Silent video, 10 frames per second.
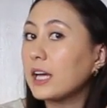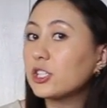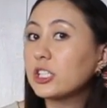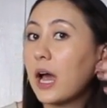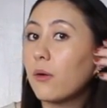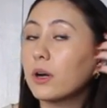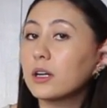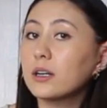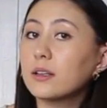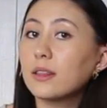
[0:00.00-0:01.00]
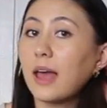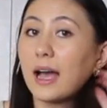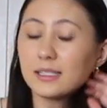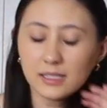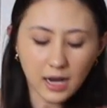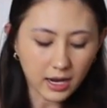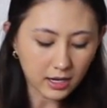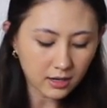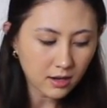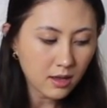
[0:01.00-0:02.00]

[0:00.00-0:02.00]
showered last night